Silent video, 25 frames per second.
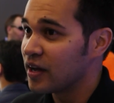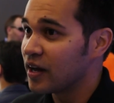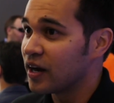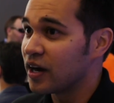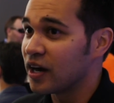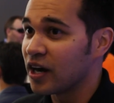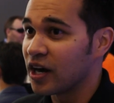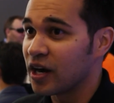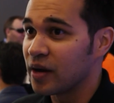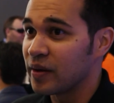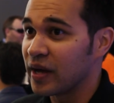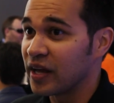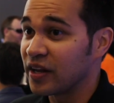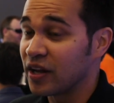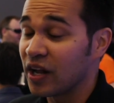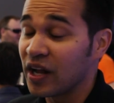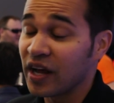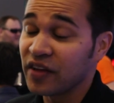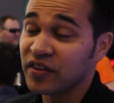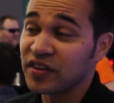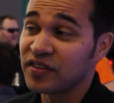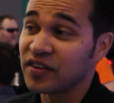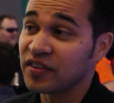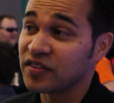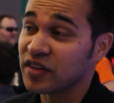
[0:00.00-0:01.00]
uh, and a lot
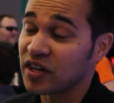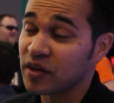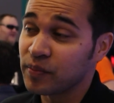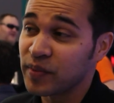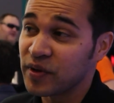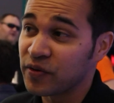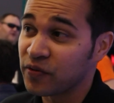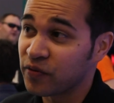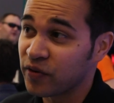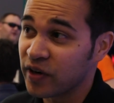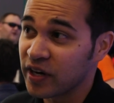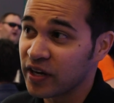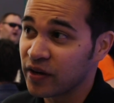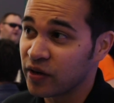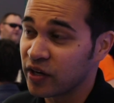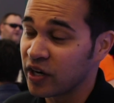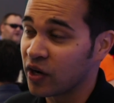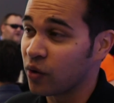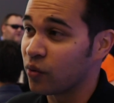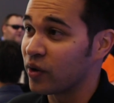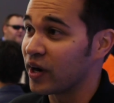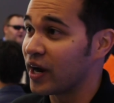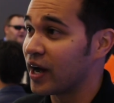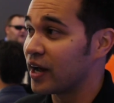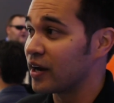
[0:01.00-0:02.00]
of these things are going to be free. You
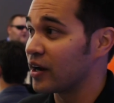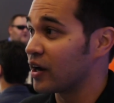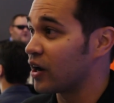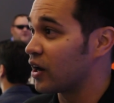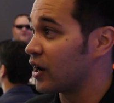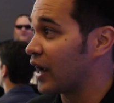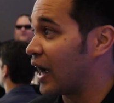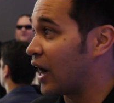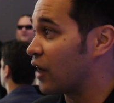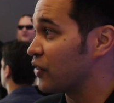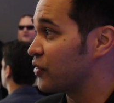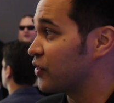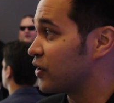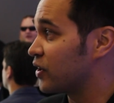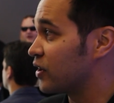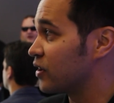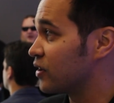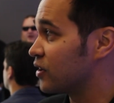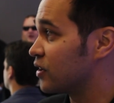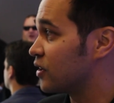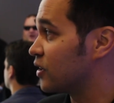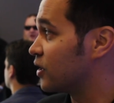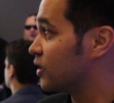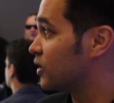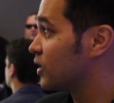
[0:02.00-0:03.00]
know, we're not out there
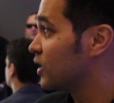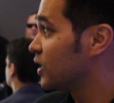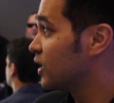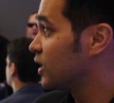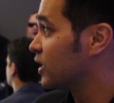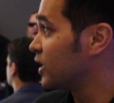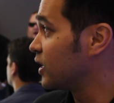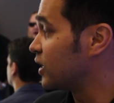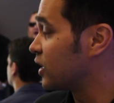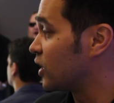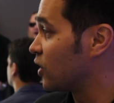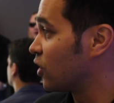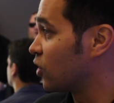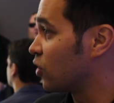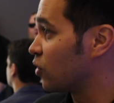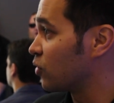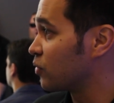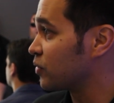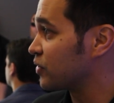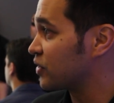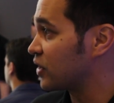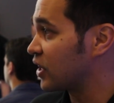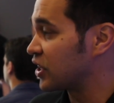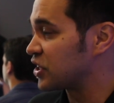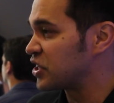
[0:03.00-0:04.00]
to, you know,
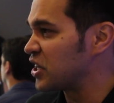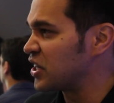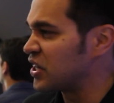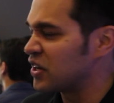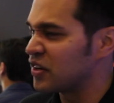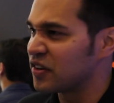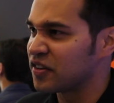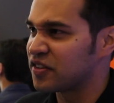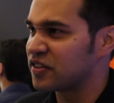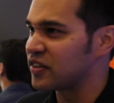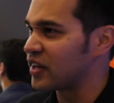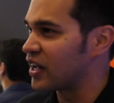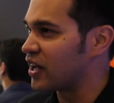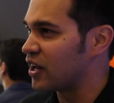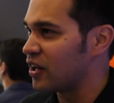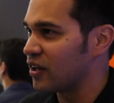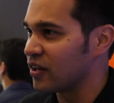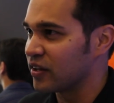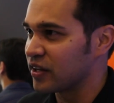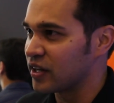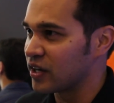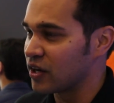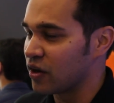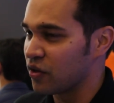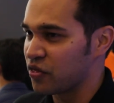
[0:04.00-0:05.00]
continue to
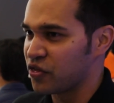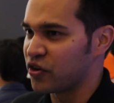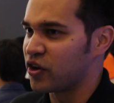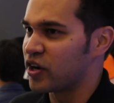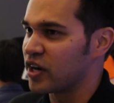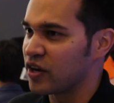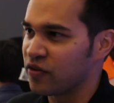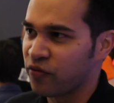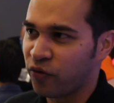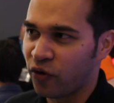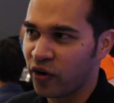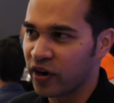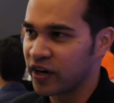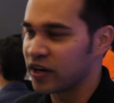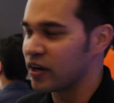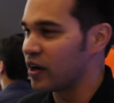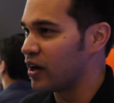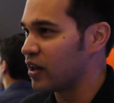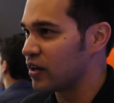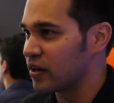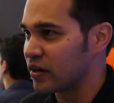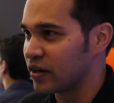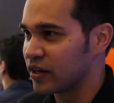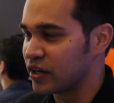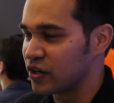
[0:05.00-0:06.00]
sell, you know, thirty, forty
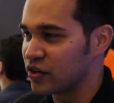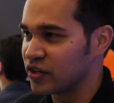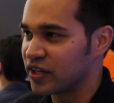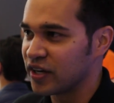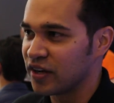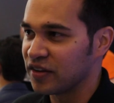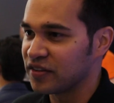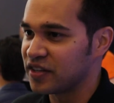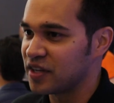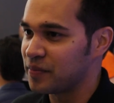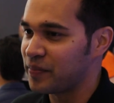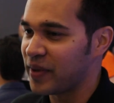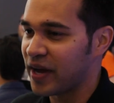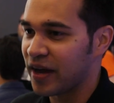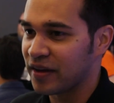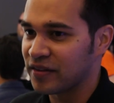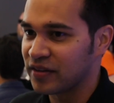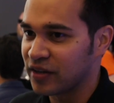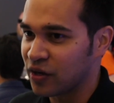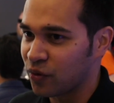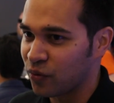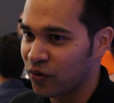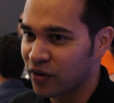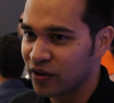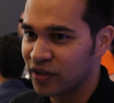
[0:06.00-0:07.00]
dollar, you know, D L C packs.
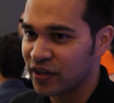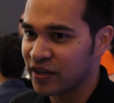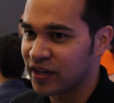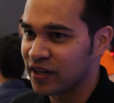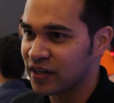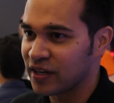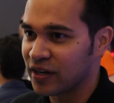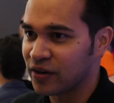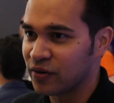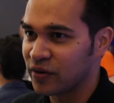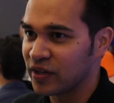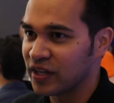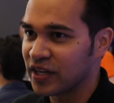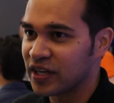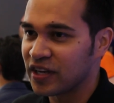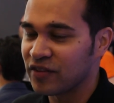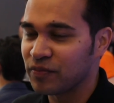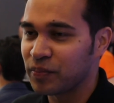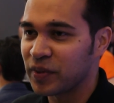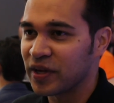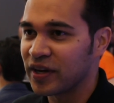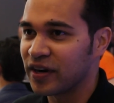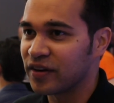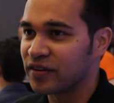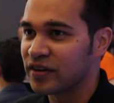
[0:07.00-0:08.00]
You know, we're looking to really give
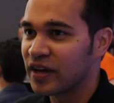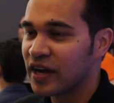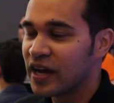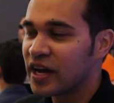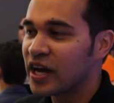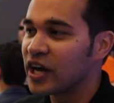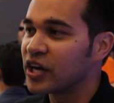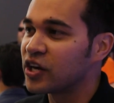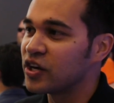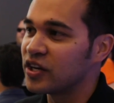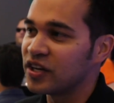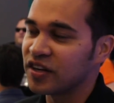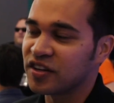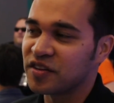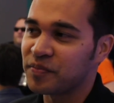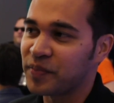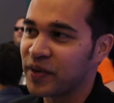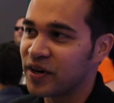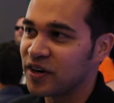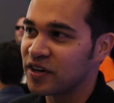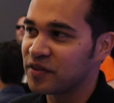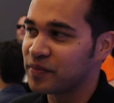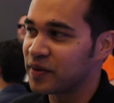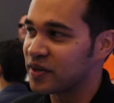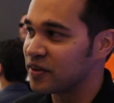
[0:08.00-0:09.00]
players a good
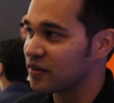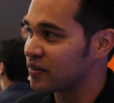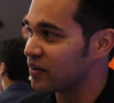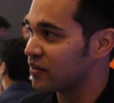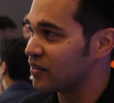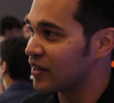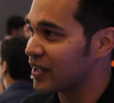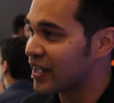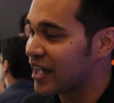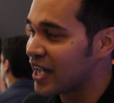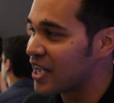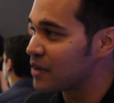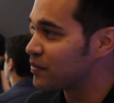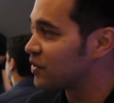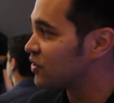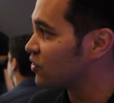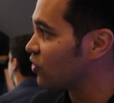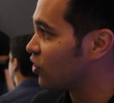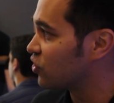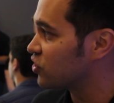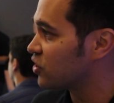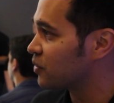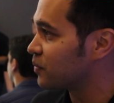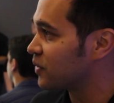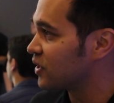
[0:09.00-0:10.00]
experience because the game is
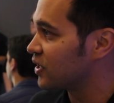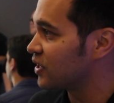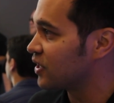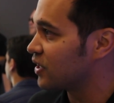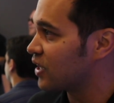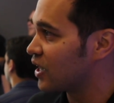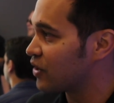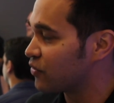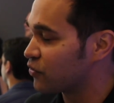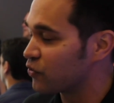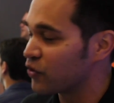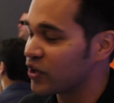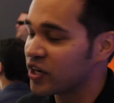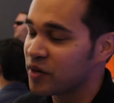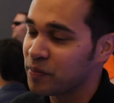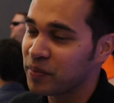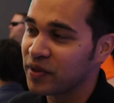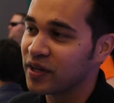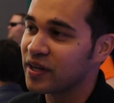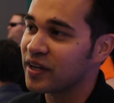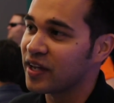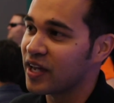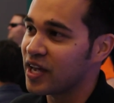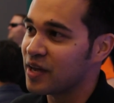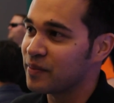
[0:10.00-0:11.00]
ultimately a
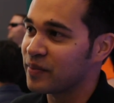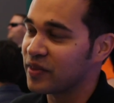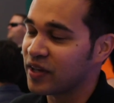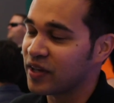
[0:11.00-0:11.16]
free-to-play game, and